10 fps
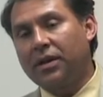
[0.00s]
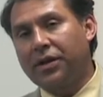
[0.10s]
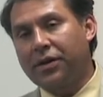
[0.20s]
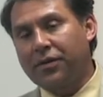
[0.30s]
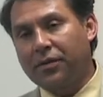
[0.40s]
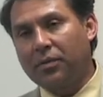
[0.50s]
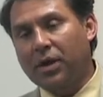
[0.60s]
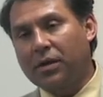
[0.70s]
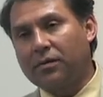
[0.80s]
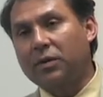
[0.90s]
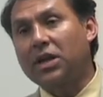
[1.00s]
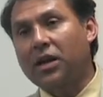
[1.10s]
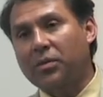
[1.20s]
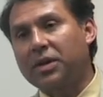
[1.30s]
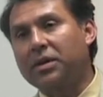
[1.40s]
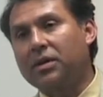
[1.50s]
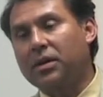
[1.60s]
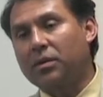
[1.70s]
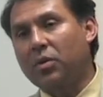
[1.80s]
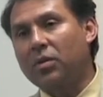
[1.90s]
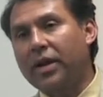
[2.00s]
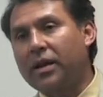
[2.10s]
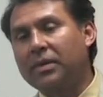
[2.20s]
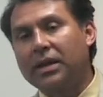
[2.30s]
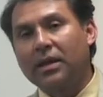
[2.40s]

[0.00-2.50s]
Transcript: uh, uh retirement uh, program.